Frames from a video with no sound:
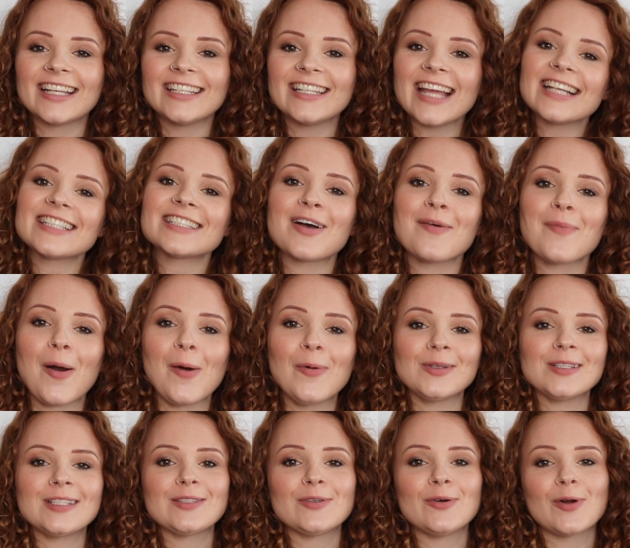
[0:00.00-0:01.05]
Next up, I
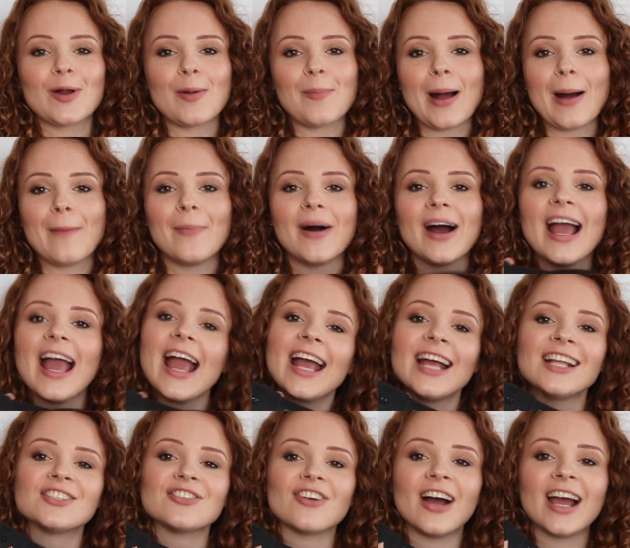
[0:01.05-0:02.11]
want to talk about my
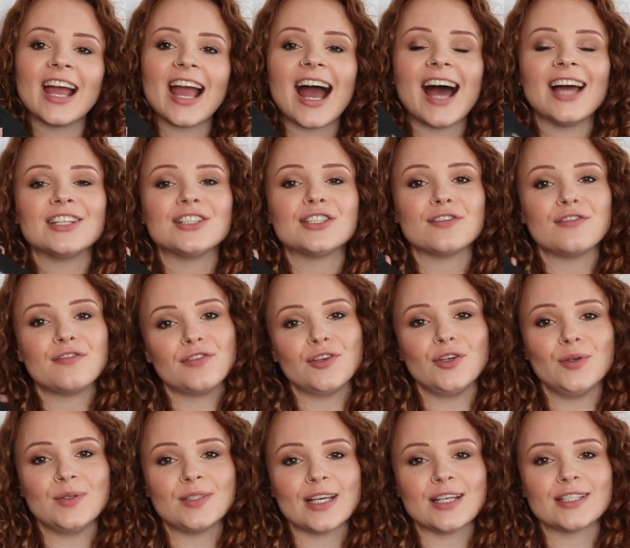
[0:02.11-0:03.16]
hairdryer and
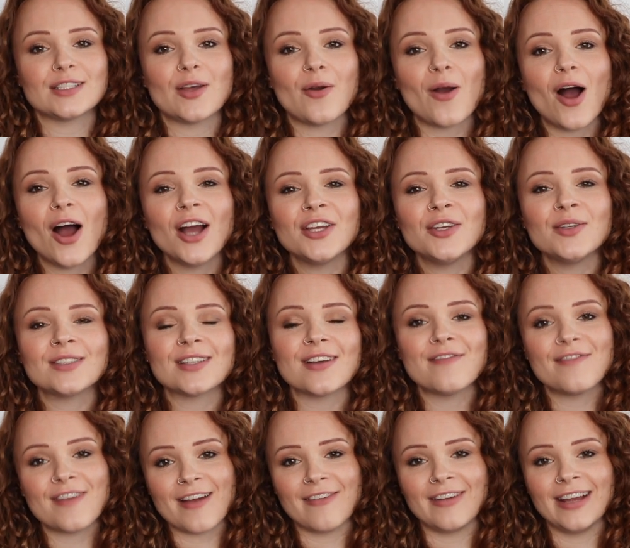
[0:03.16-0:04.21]
diffuser. So I use
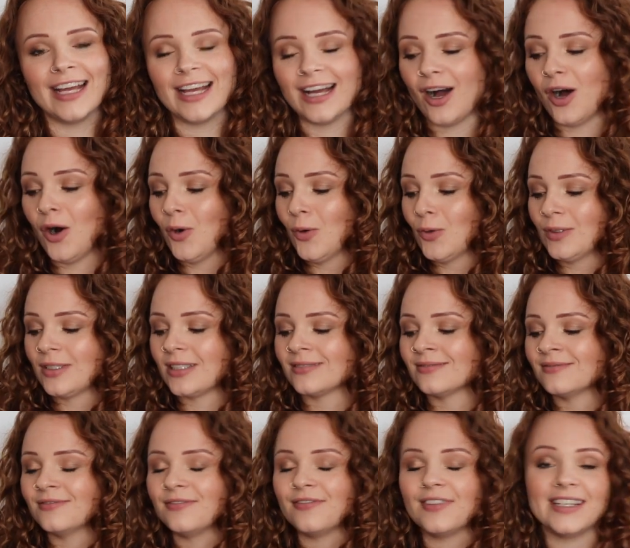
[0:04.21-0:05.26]
a very old
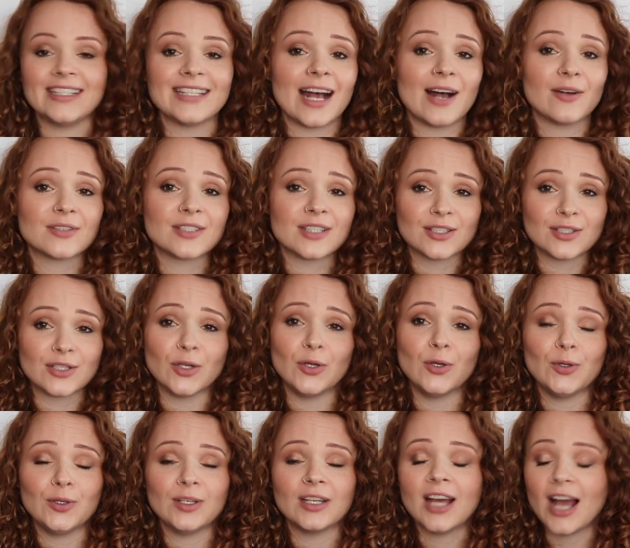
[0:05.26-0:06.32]
Vidal
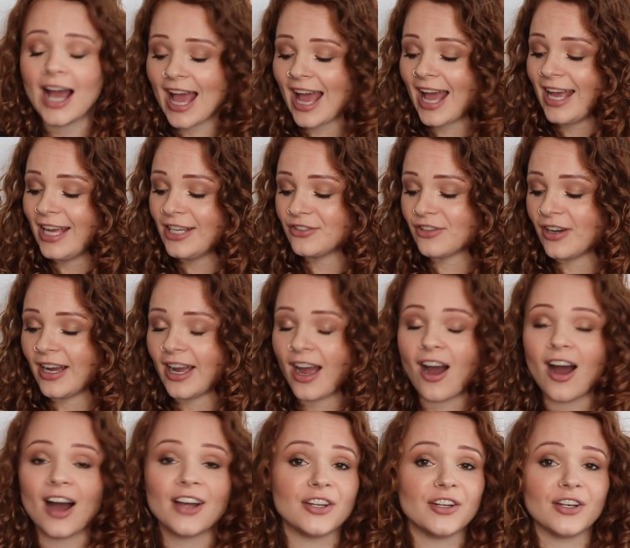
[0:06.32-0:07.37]
Sassoon
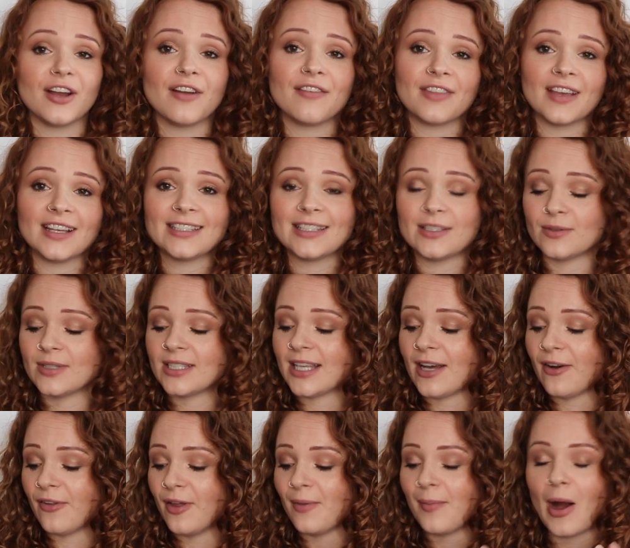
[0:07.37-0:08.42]
hairdryer. I don't know if they still
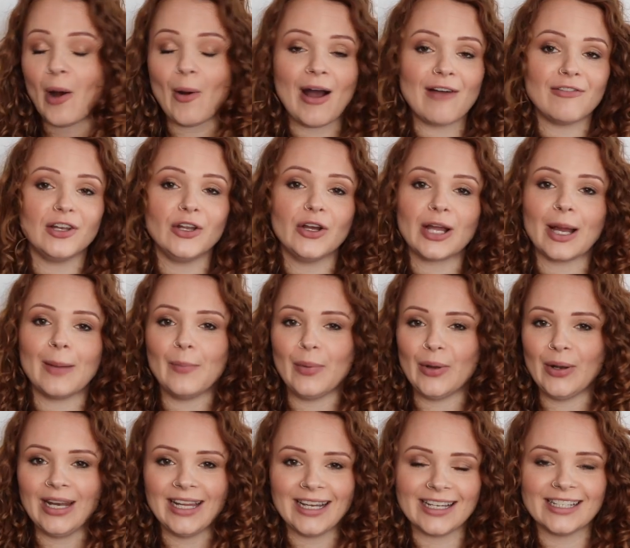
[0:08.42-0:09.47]
sell them. I'll have a look and
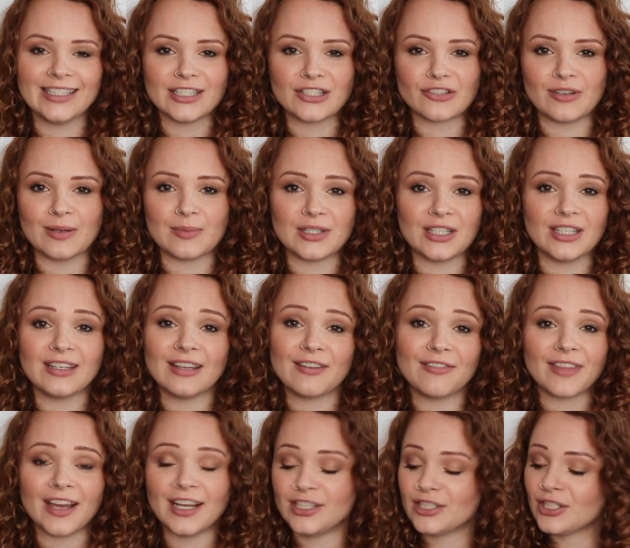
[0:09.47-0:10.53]
put a link in the description
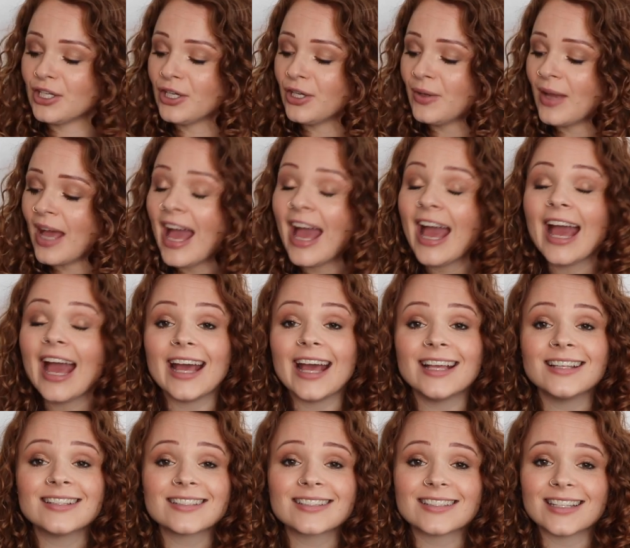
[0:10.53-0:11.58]
if they do.
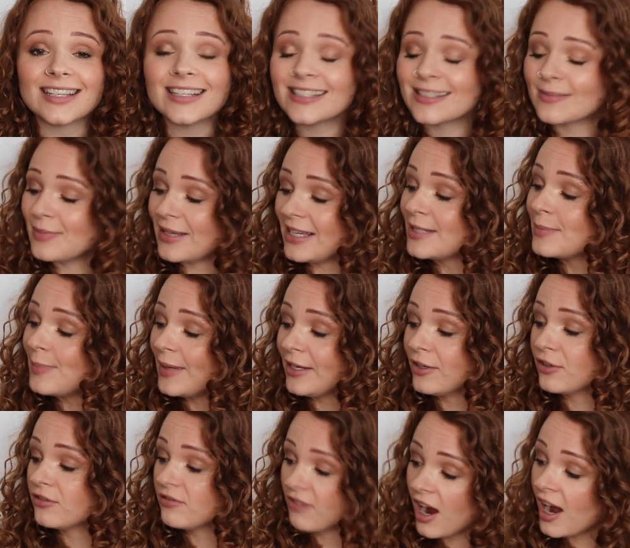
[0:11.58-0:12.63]
It's
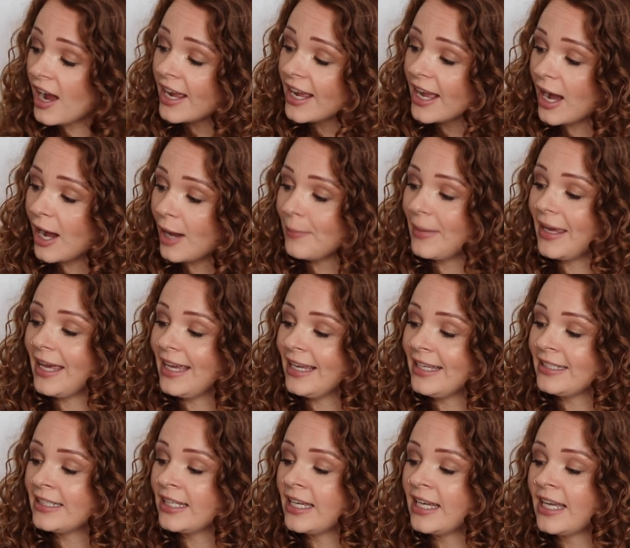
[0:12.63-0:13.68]
been all right. I
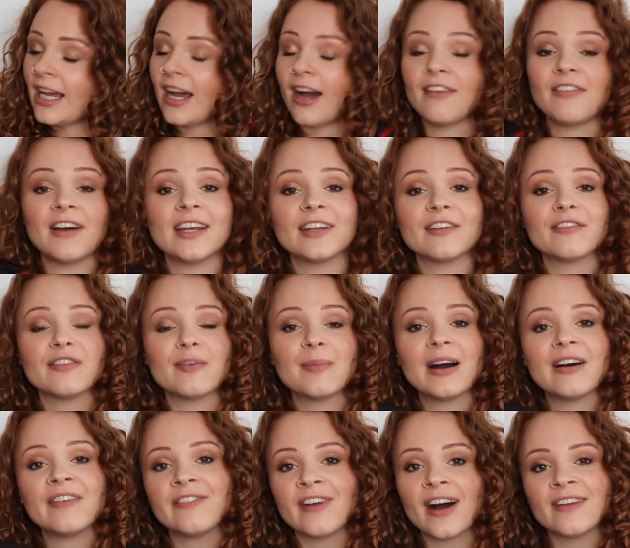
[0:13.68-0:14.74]
mean, I've had it for
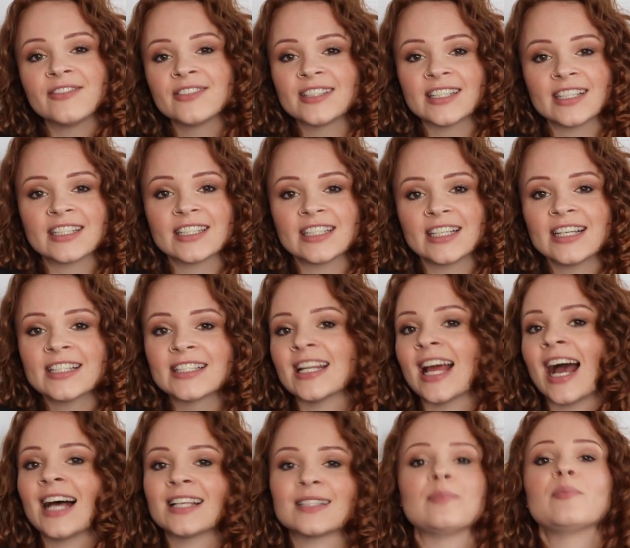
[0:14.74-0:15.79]
about 5 or 6 years and
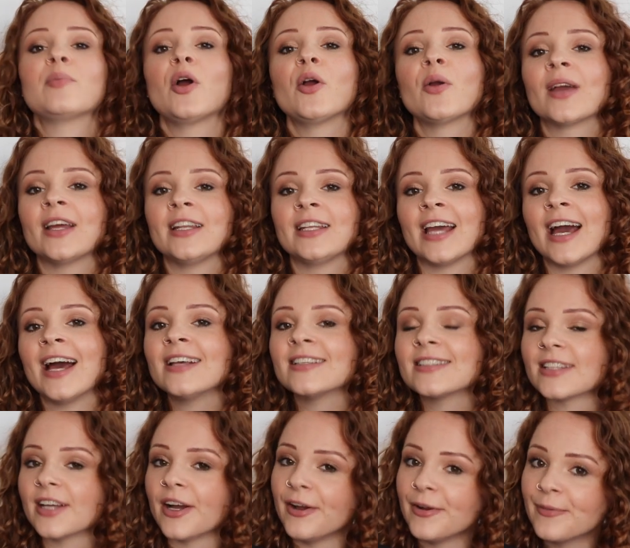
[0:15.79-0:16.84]
it hasn't broken
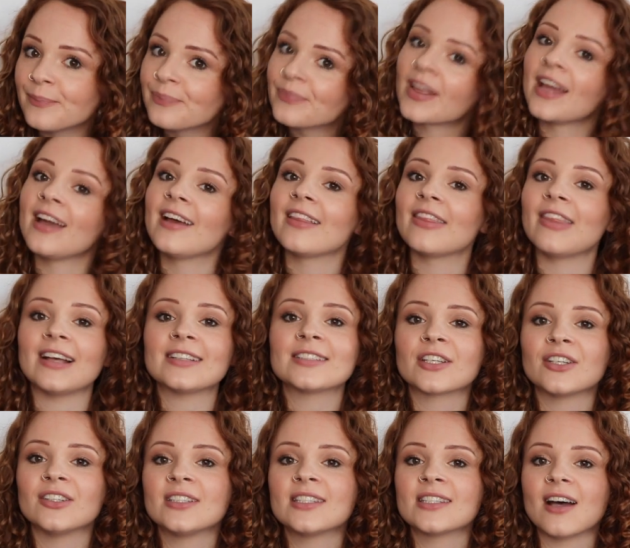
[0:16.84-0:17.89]
yet, so that's
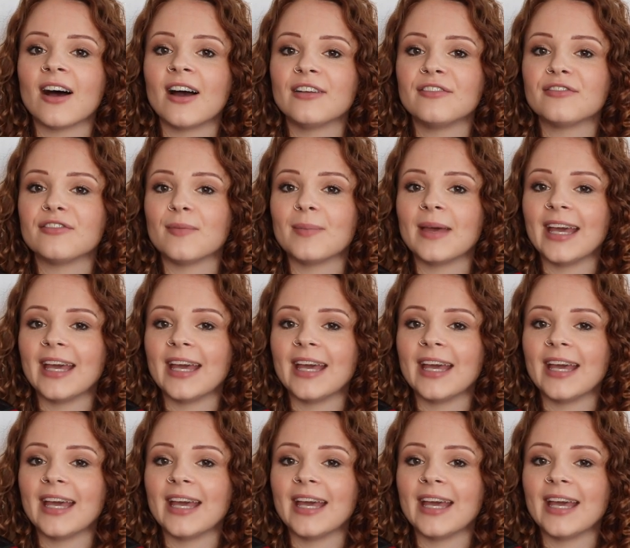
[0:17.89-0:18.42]
a good sign for